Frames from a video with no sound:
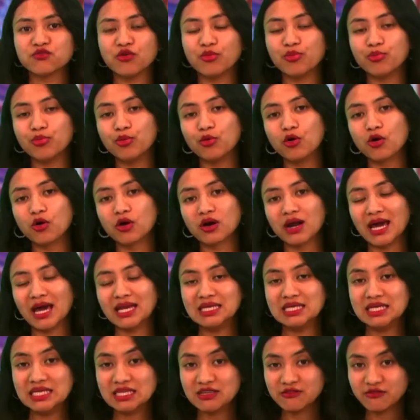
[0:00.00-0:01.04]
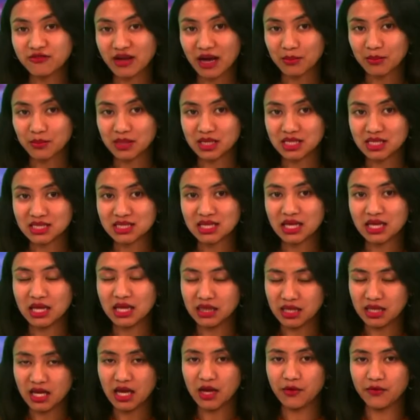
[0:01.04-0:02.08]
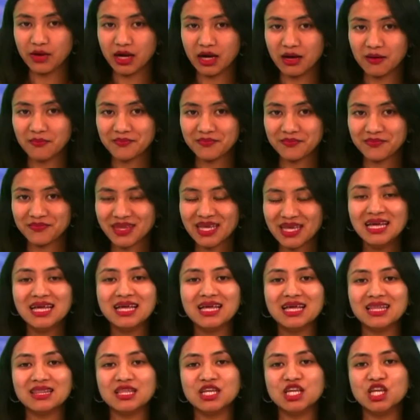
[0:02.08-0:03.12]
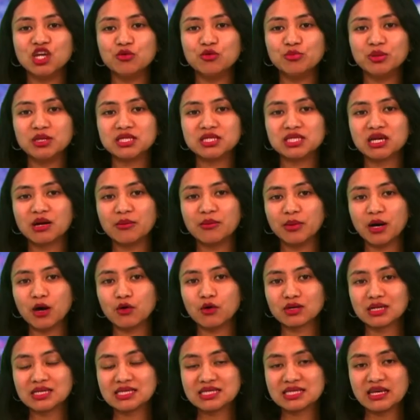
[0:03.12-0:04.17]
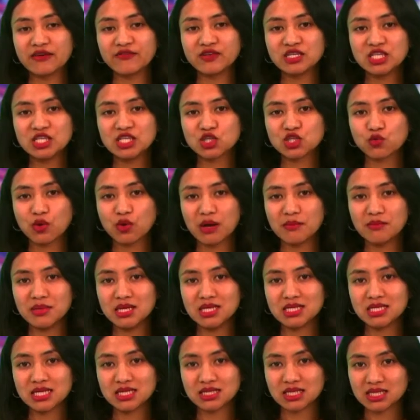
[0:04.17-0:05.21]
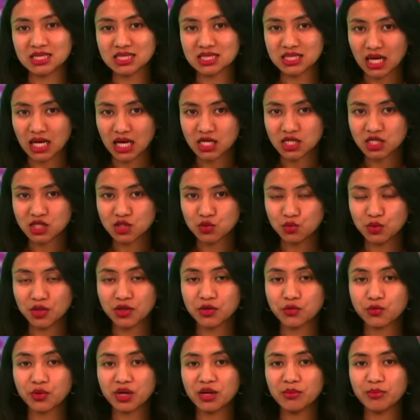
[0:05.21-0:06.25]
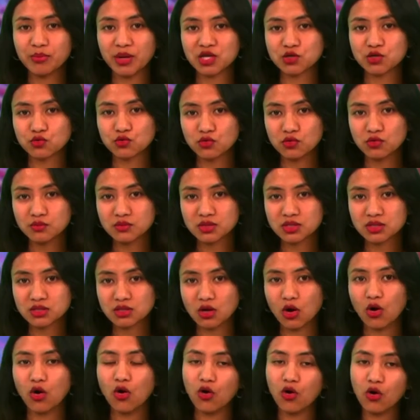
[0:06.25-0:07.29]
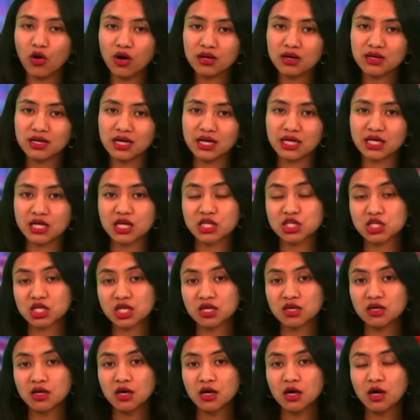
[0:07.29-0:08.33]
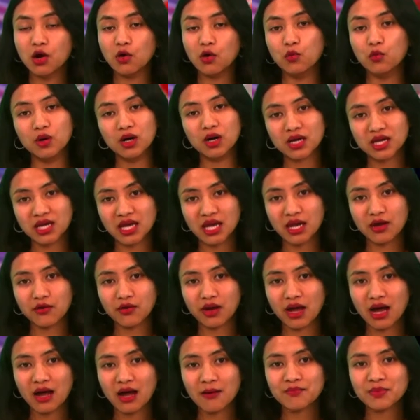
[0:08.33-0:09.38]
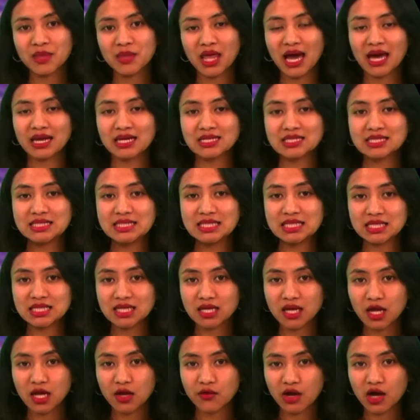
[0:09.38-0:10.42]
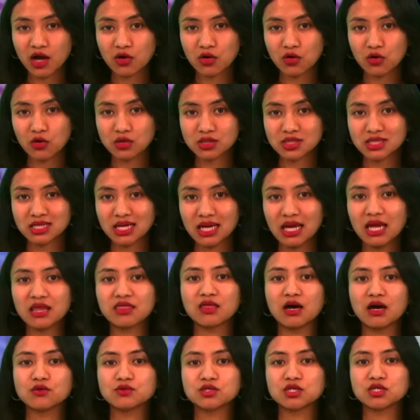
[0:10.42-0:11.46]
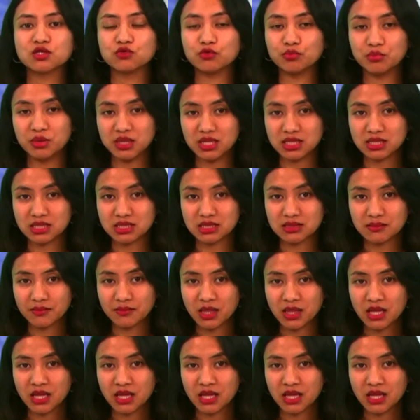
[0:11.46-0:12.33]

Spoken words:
for poor and needy families in the area. The new building, about 70 square meters in size, with 3 bedrooms, a hall, a kitchen, a work area and a seating area, cost 8,000 rupees.